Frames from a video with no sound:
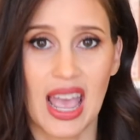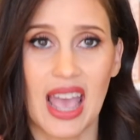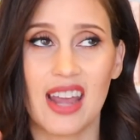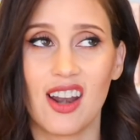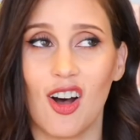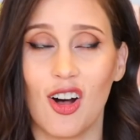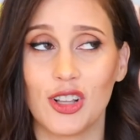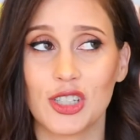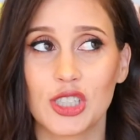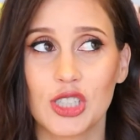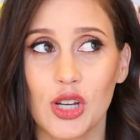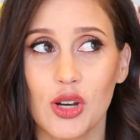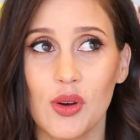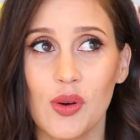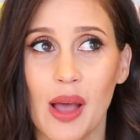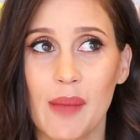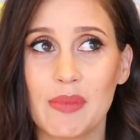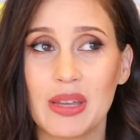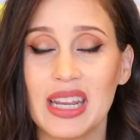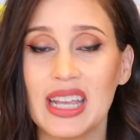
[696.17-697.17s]
And
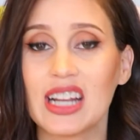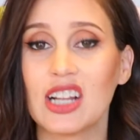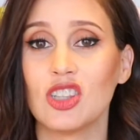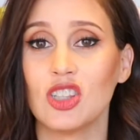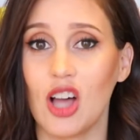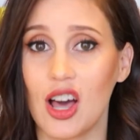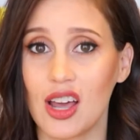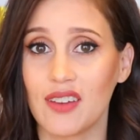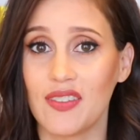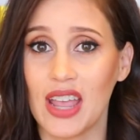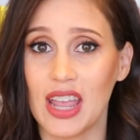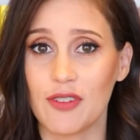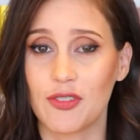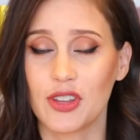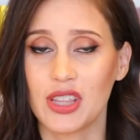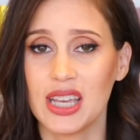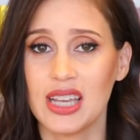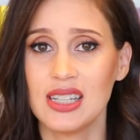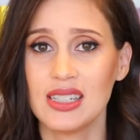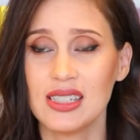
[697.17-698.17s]
also, I'm gonna get a lot of hate
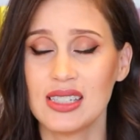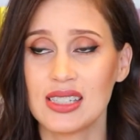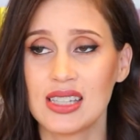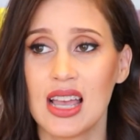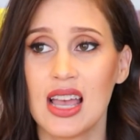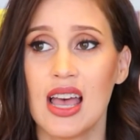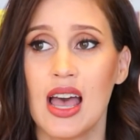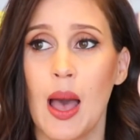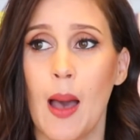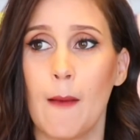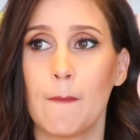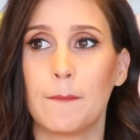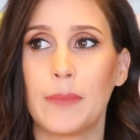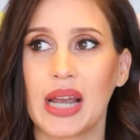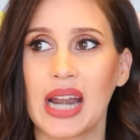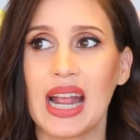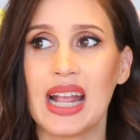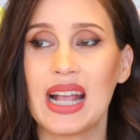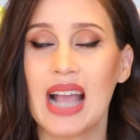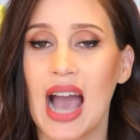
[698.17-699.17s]
for this,
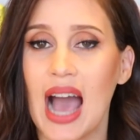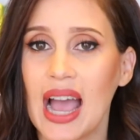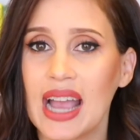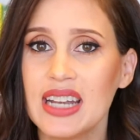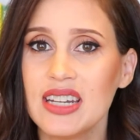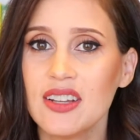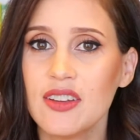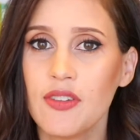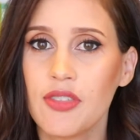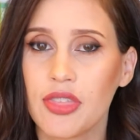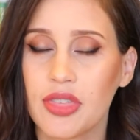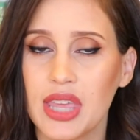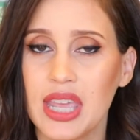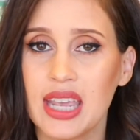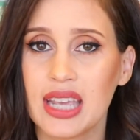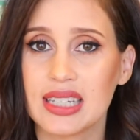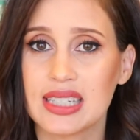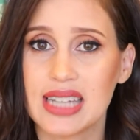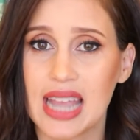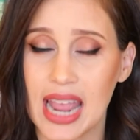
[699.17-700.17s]
but I kind of
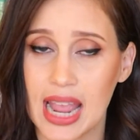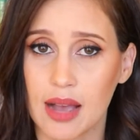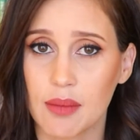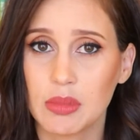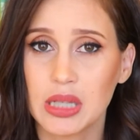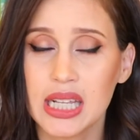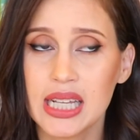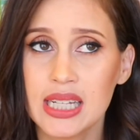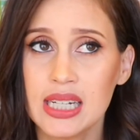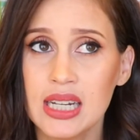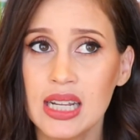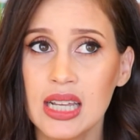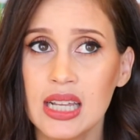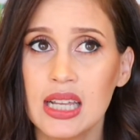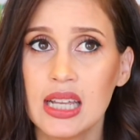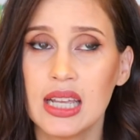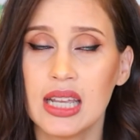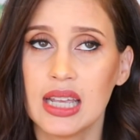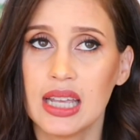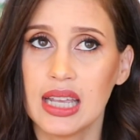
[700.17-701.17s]
think Tamlin
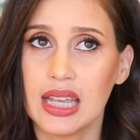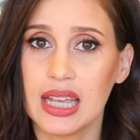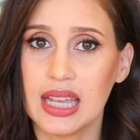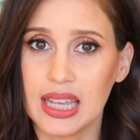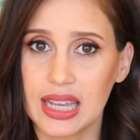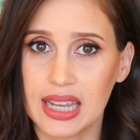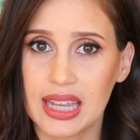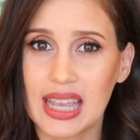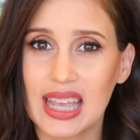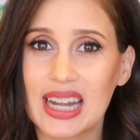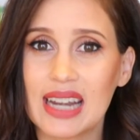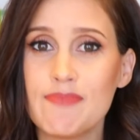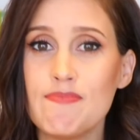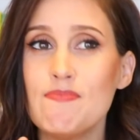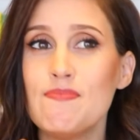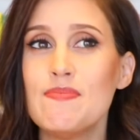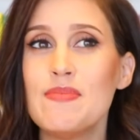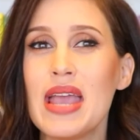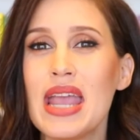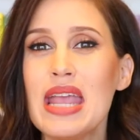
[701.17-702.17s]

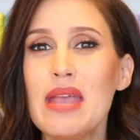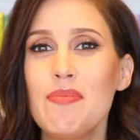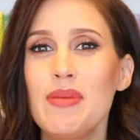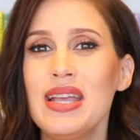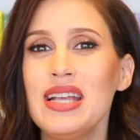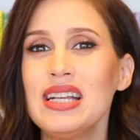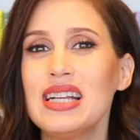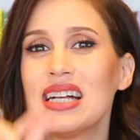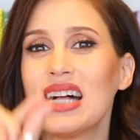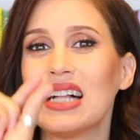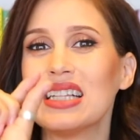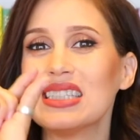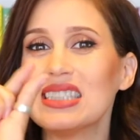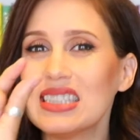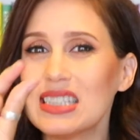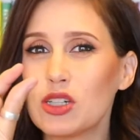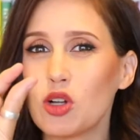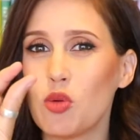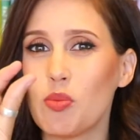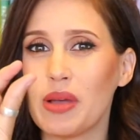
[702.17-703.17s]
can maybe a
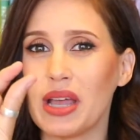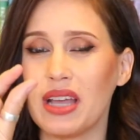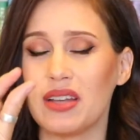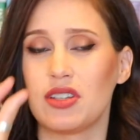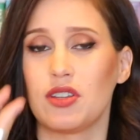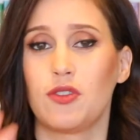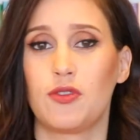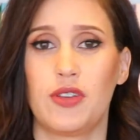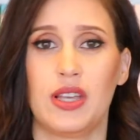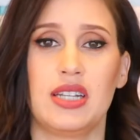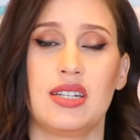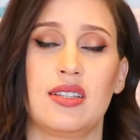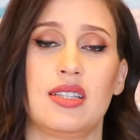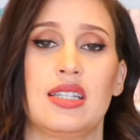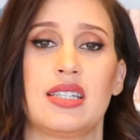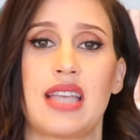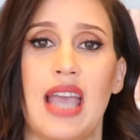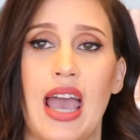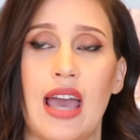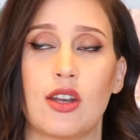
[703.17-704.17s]
little bit fit into
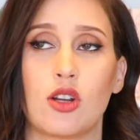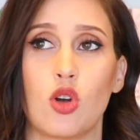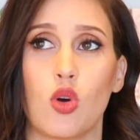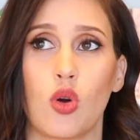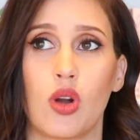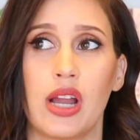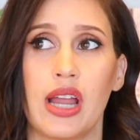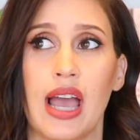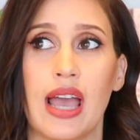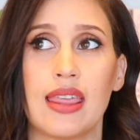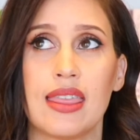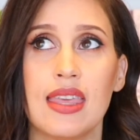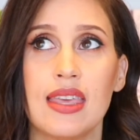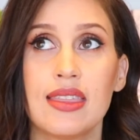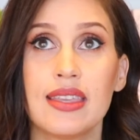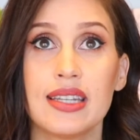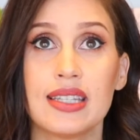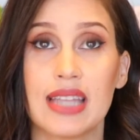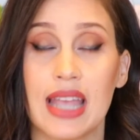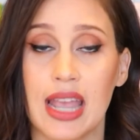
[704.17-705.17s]
this category. I
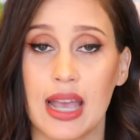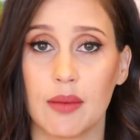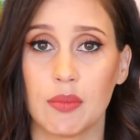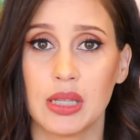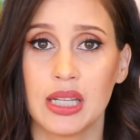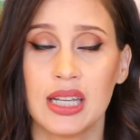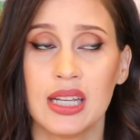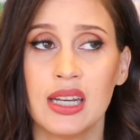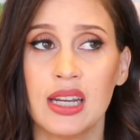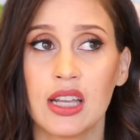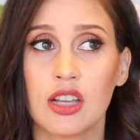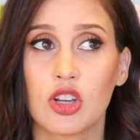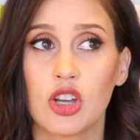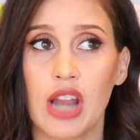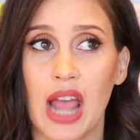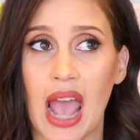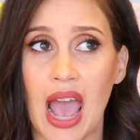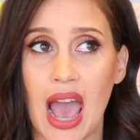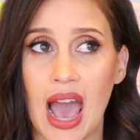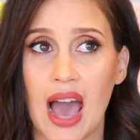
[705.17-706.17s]
think that Tamlin
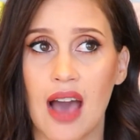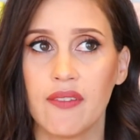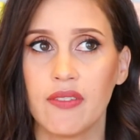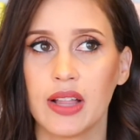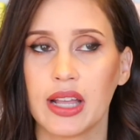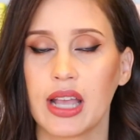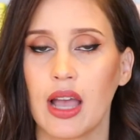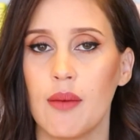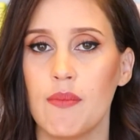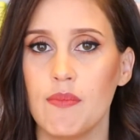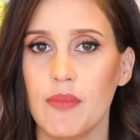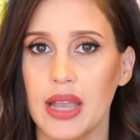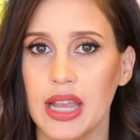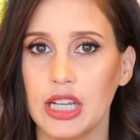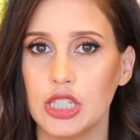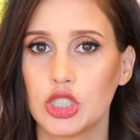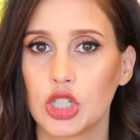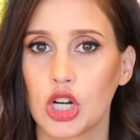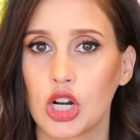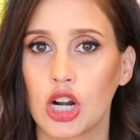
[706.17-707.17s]
could have like a
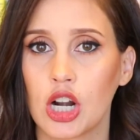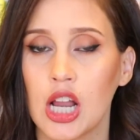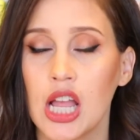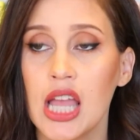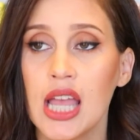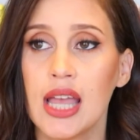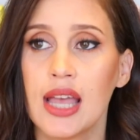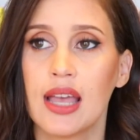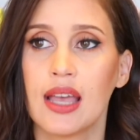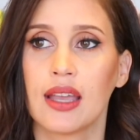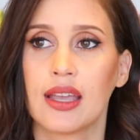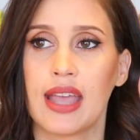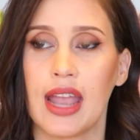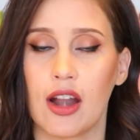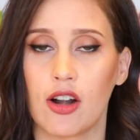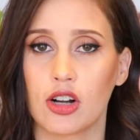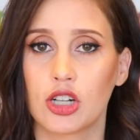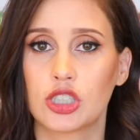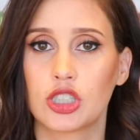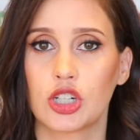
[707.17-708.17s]
major
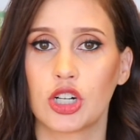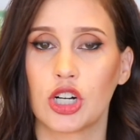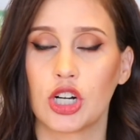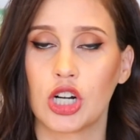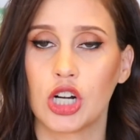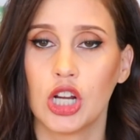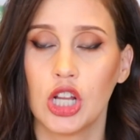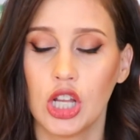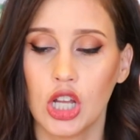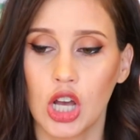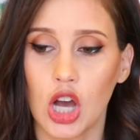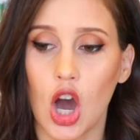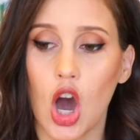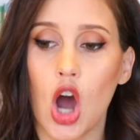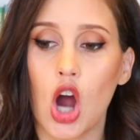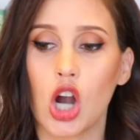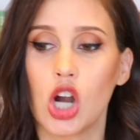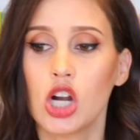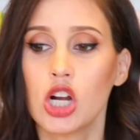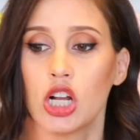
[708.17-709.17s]
character
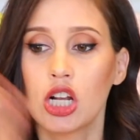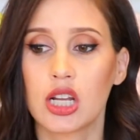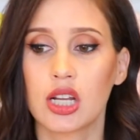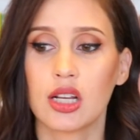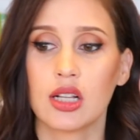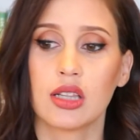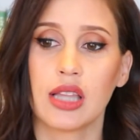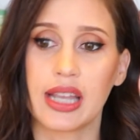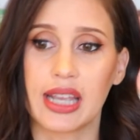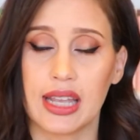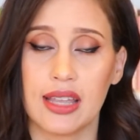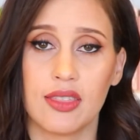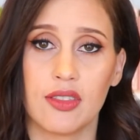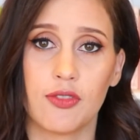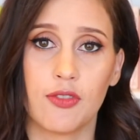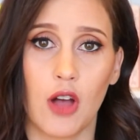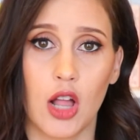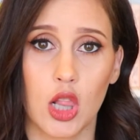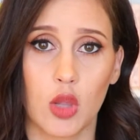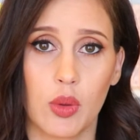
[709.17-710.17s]
arc like in
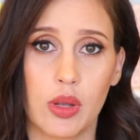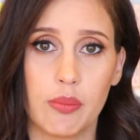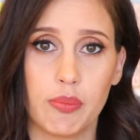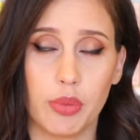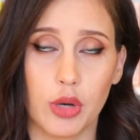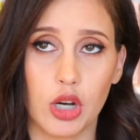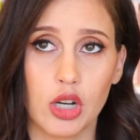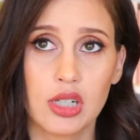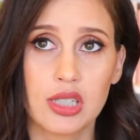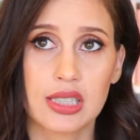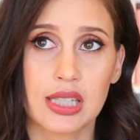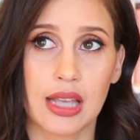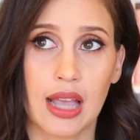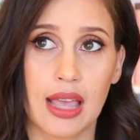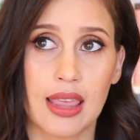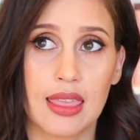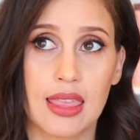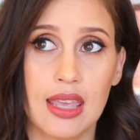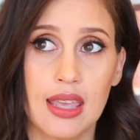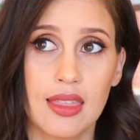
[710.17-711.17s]
the following books. Like
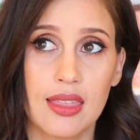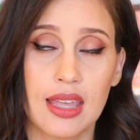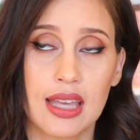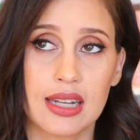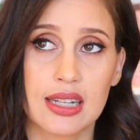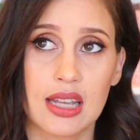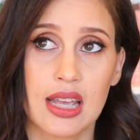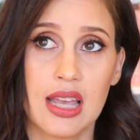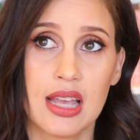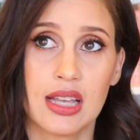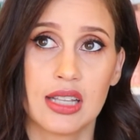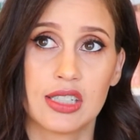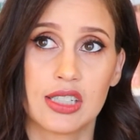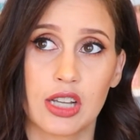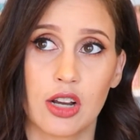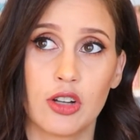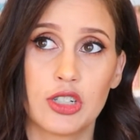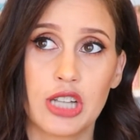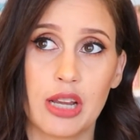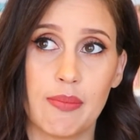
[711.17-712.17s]
I think that
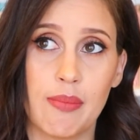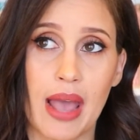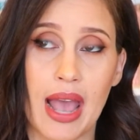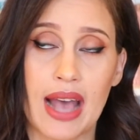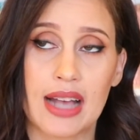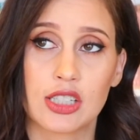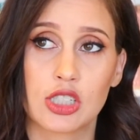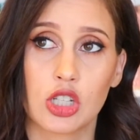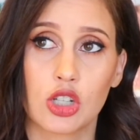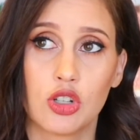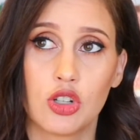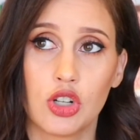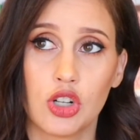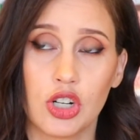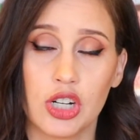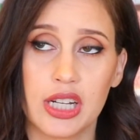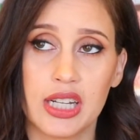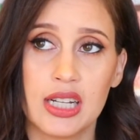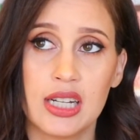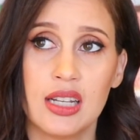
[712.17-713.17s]
Sarah J. Maas
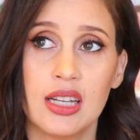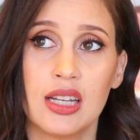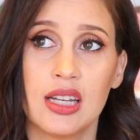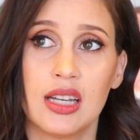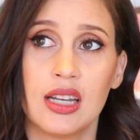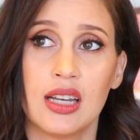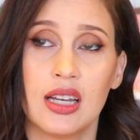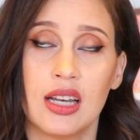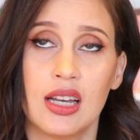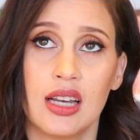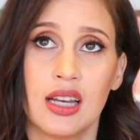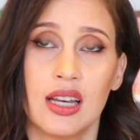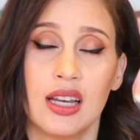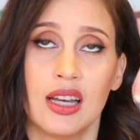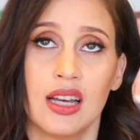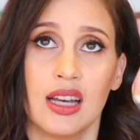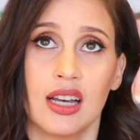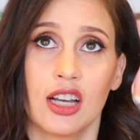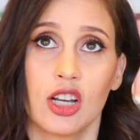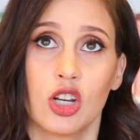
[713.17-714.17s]
could
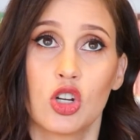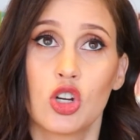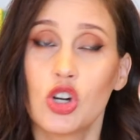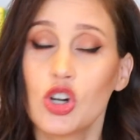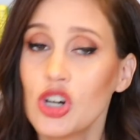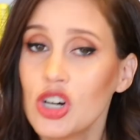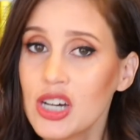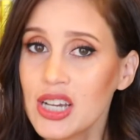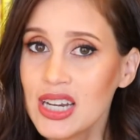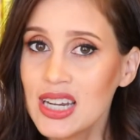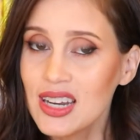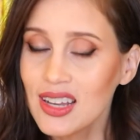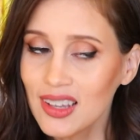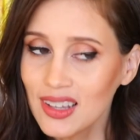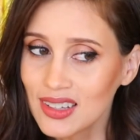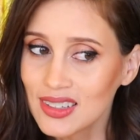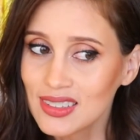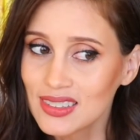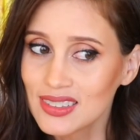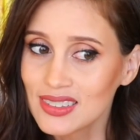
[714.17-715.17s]
could
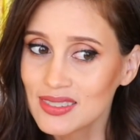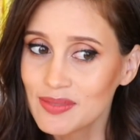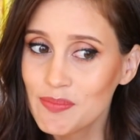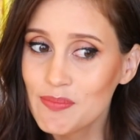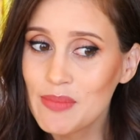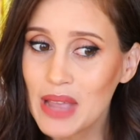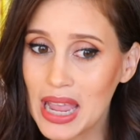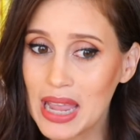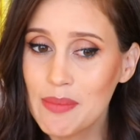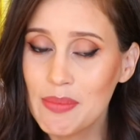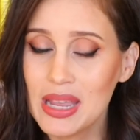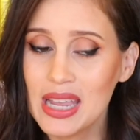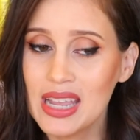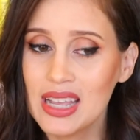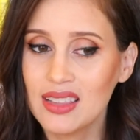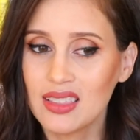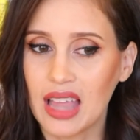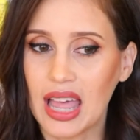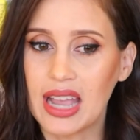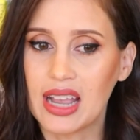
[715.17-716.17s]

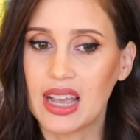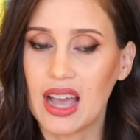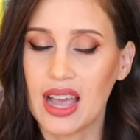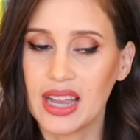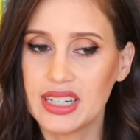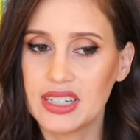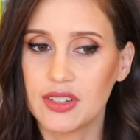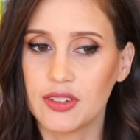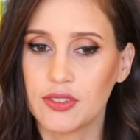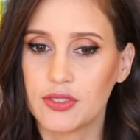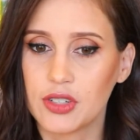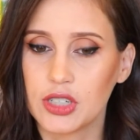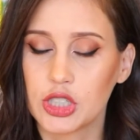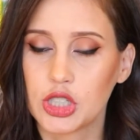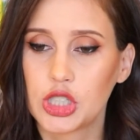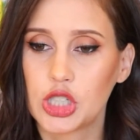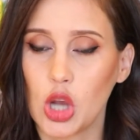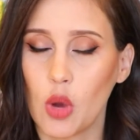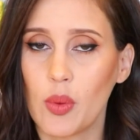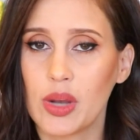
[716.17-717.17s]
maybe like kind of
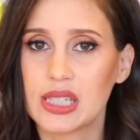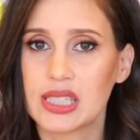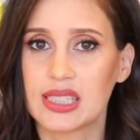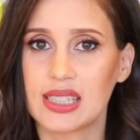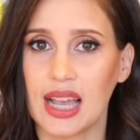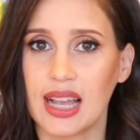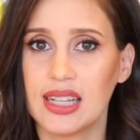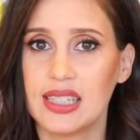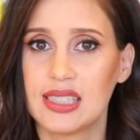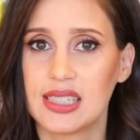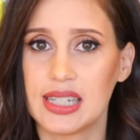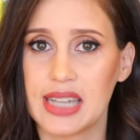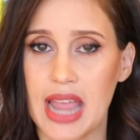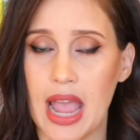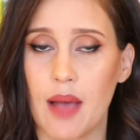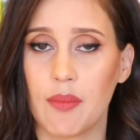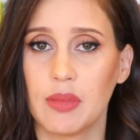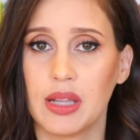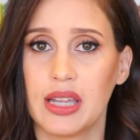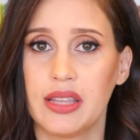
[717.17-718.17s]
show us sides to
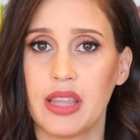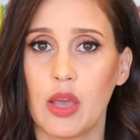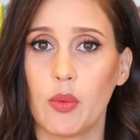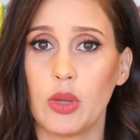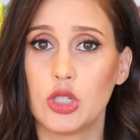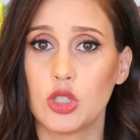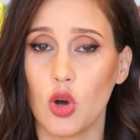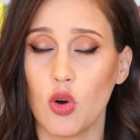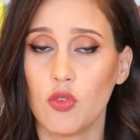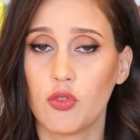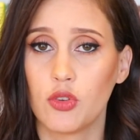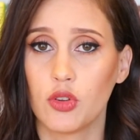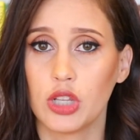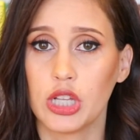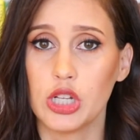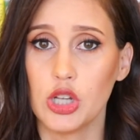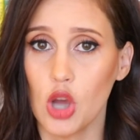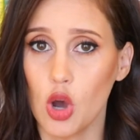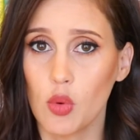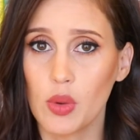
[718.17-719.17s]
Tamlin that we don't
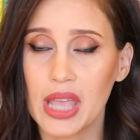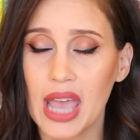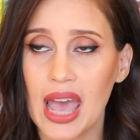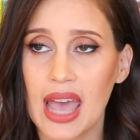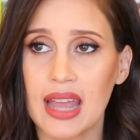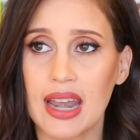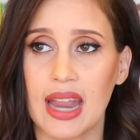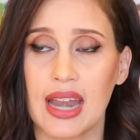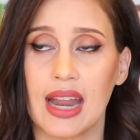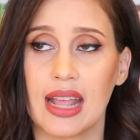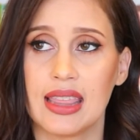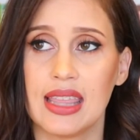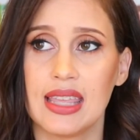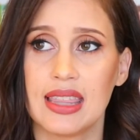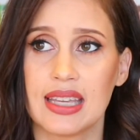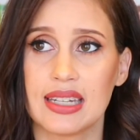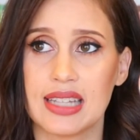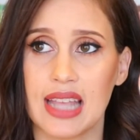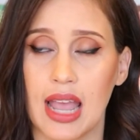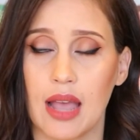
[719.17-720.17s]
fully know yet, and I think
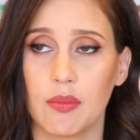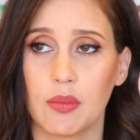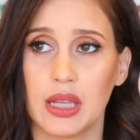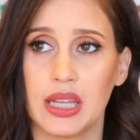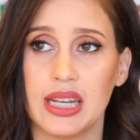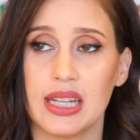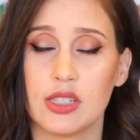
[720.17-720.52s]
that Tamlin